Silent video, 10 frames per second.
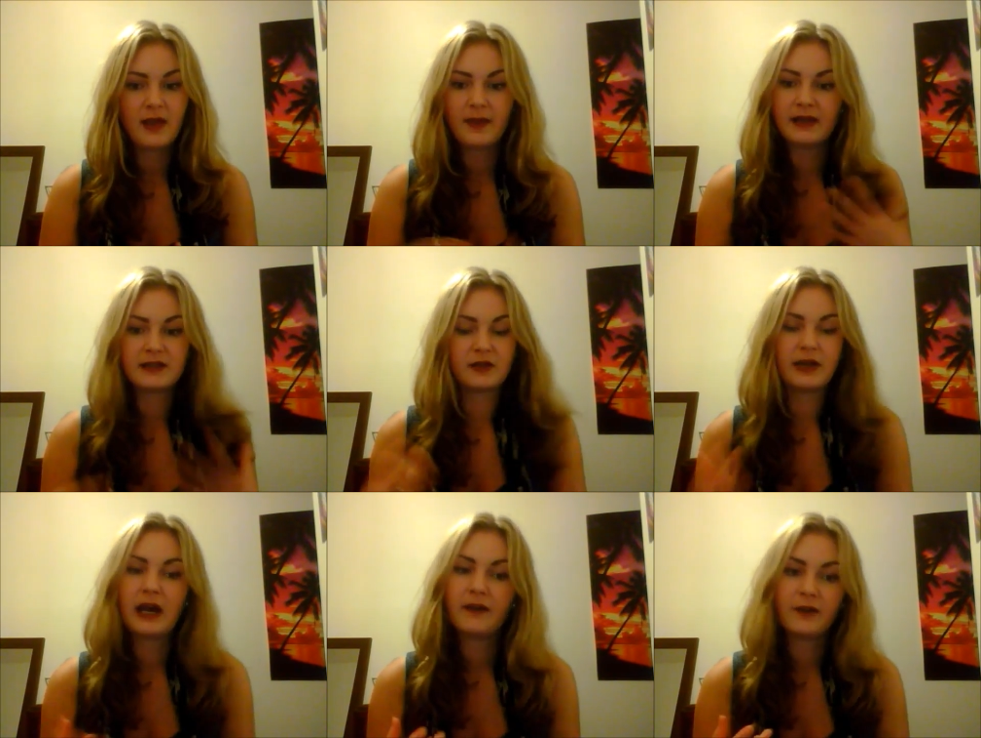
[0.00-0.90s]
then it's going
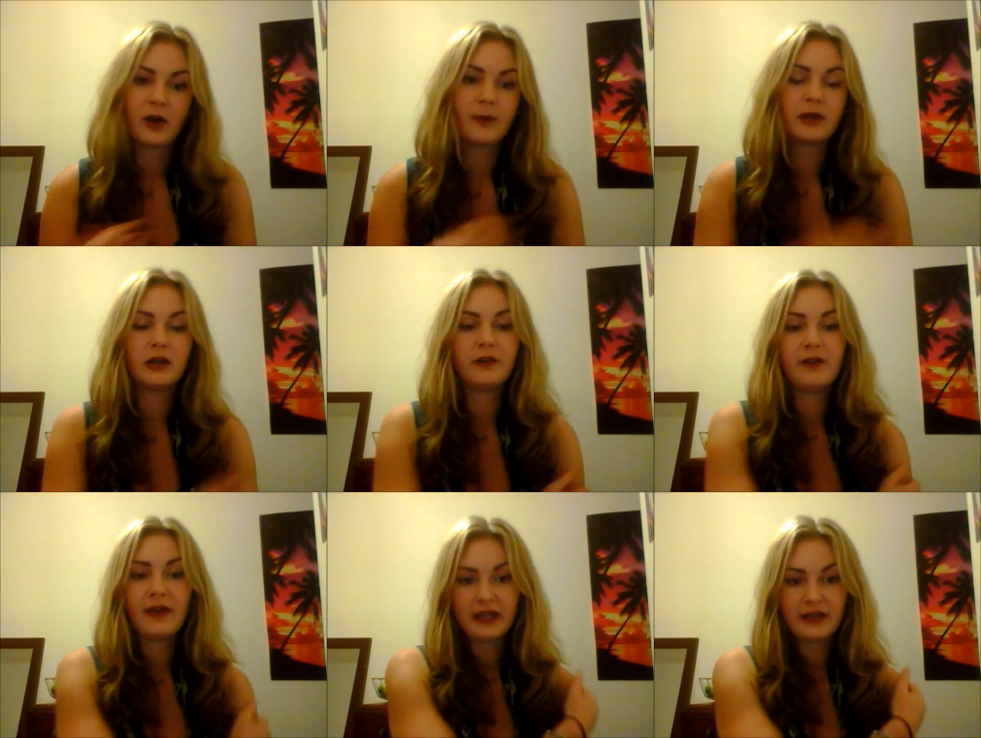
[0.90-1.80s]
to have the comical
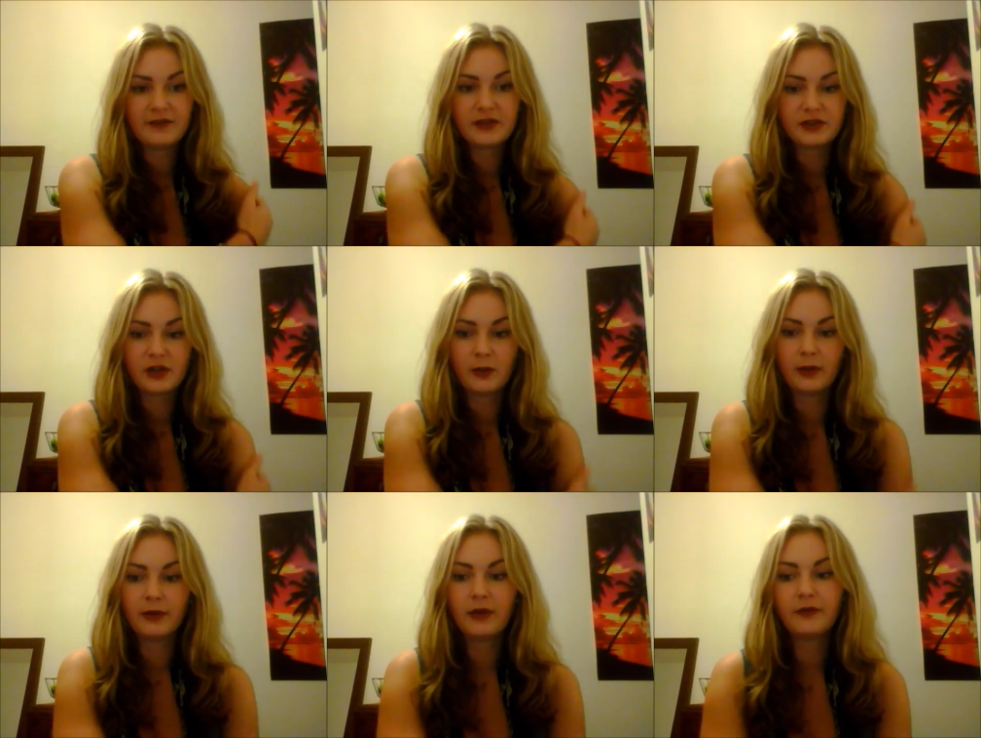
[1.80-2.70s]
effect that GIFs are so
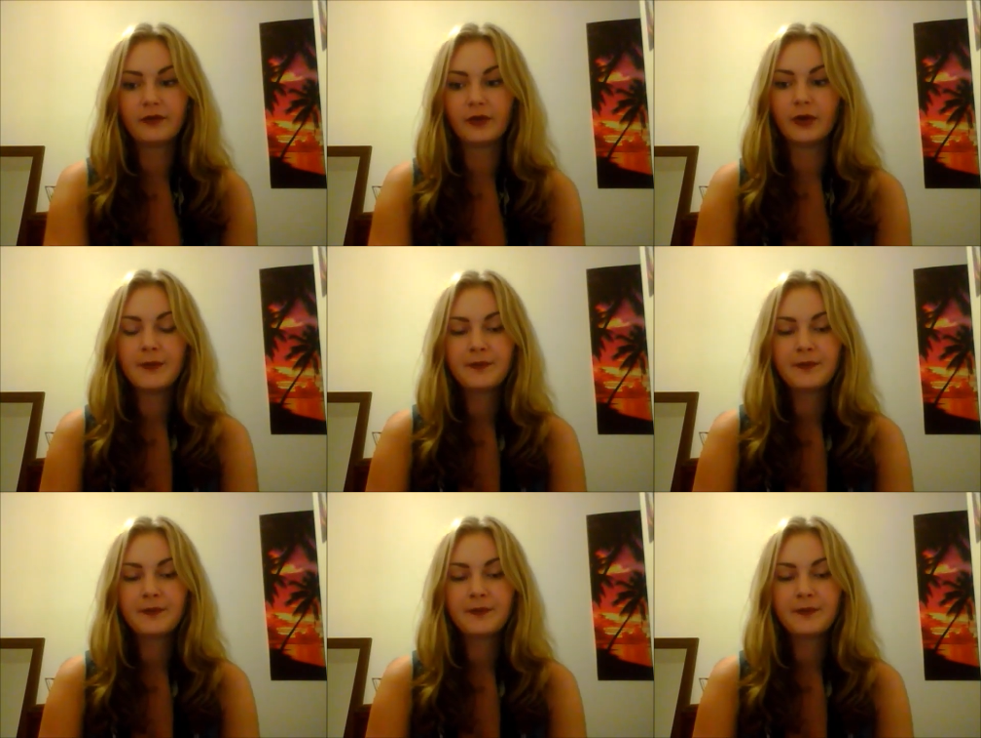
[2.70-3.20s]
well known for.